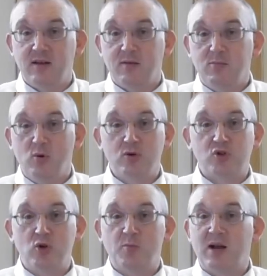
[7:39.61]
more
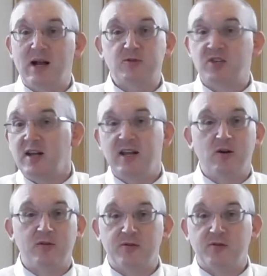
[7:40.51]
so perhaps than any
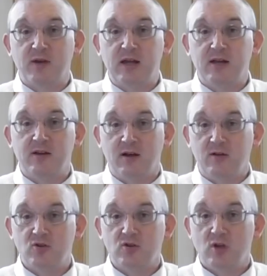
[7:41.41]
other three nouns